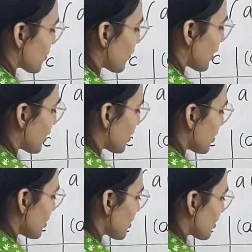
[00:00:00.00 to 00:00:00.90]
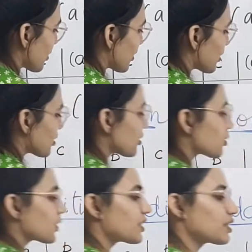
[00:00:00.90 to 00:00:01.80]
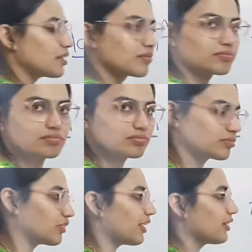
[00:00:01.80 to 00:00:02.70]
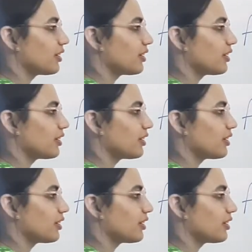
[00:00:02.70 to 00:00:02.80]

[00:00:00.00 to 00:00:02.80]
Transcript: 5, that is 20. Right.